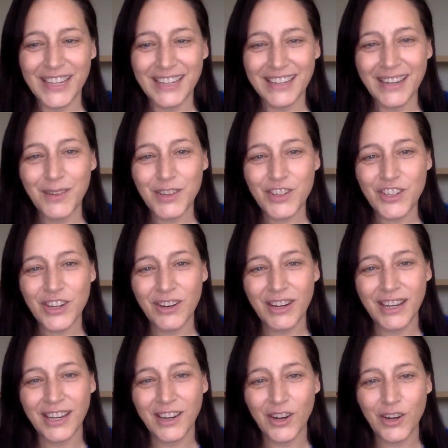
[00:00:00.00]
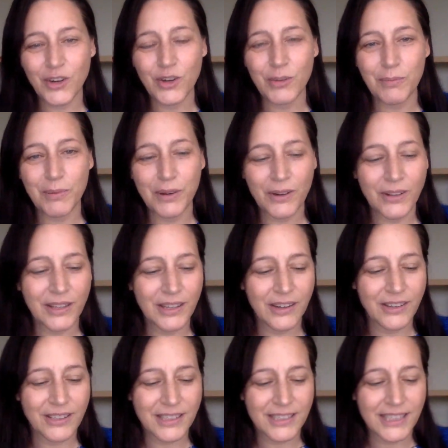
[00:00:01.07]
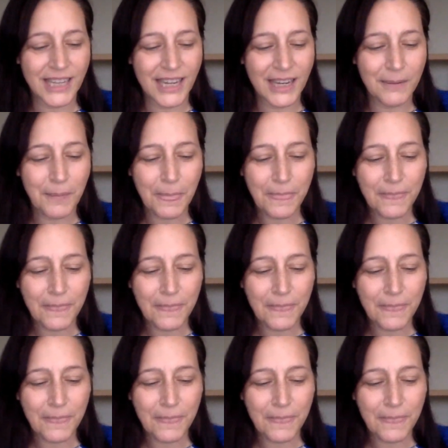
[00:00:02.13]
And I was sharing in our group earlier today